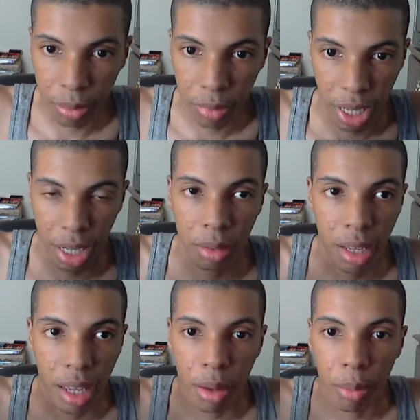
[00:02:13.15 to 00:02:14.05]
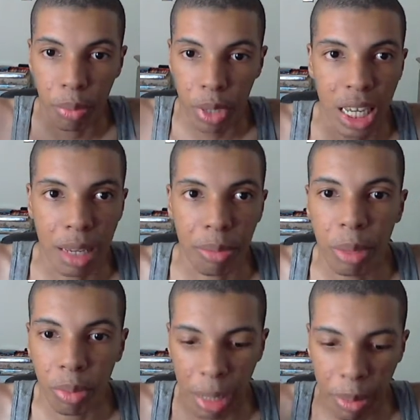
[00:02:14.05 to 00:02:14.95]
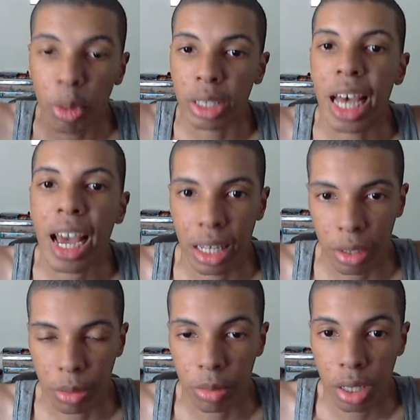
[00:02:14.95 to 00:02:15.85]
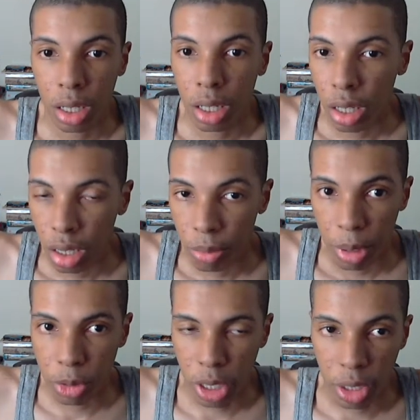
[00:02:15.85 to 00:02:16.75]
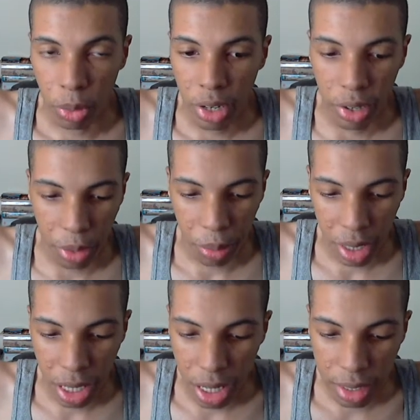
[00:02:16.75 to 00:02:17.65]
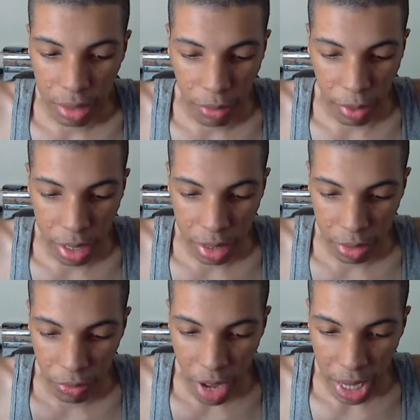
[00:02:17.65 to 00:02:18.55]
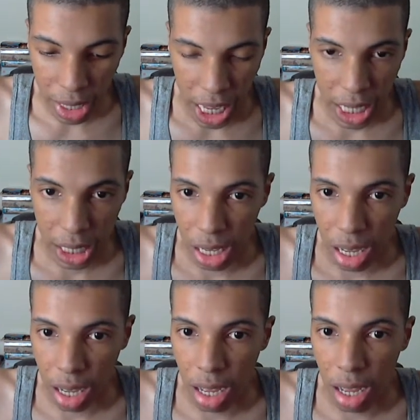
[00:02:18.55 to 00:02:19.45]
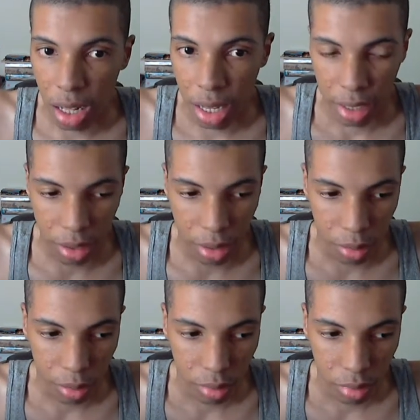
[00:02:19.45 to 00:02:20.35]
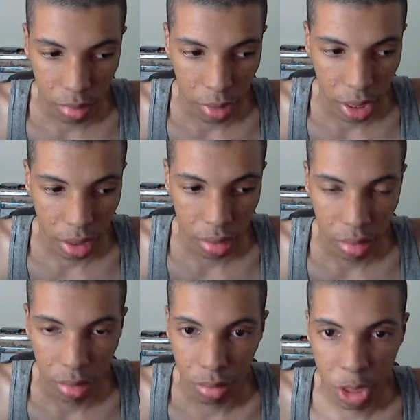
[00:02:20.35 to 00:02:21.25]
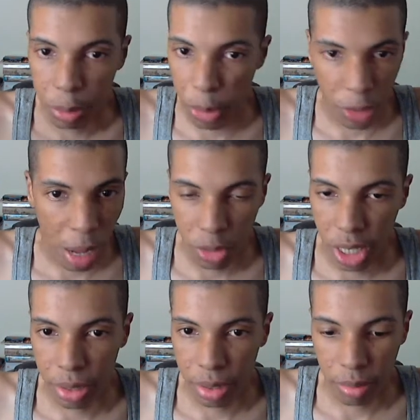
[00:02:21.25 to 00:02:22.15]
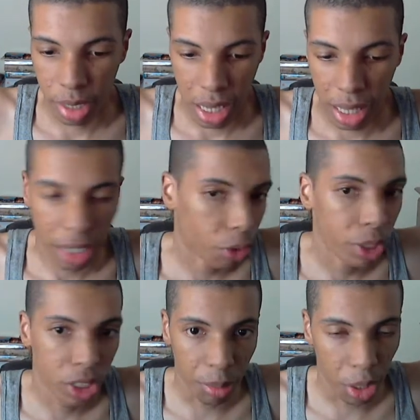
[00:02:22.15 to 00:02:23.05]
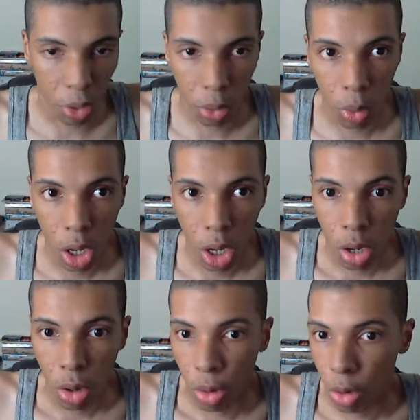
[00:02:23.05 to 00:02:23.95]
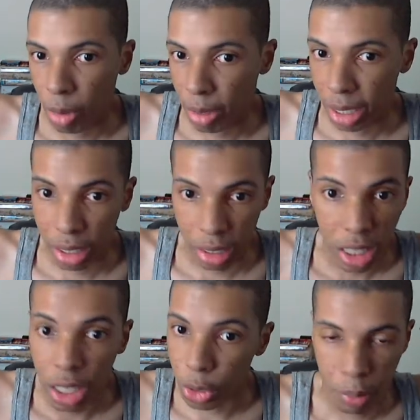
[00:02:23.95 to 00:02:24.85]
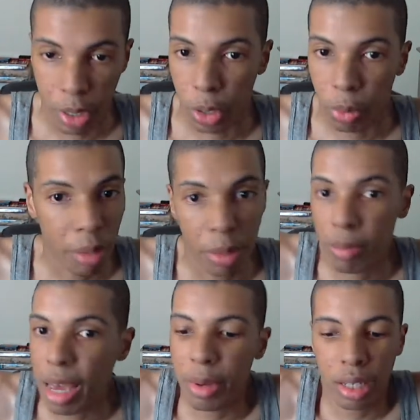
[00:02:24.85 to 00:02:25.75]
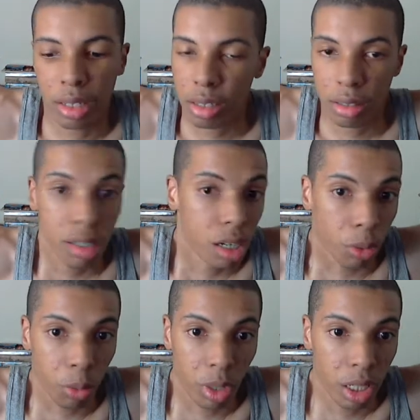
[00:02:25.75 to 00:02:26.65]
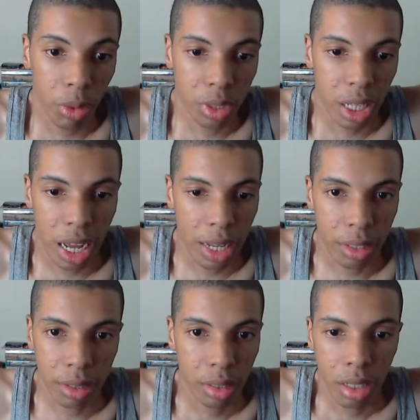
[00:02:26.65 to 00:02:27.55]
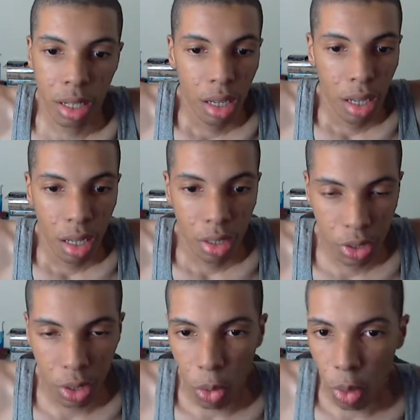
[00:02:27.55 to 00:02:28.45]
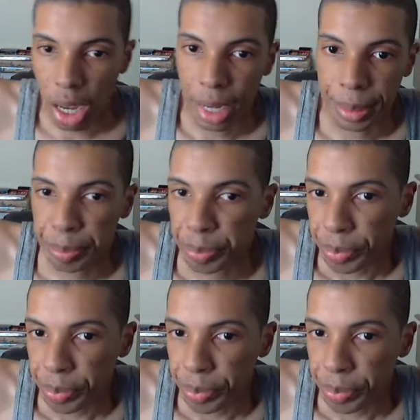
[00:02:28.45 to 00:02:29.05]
like being people attacking him, people trying to go near him. It isn't fact like like spirit objects or something like that, like a Quincy bow or maybe like a keto spell. Maybe it's, one of those lines. So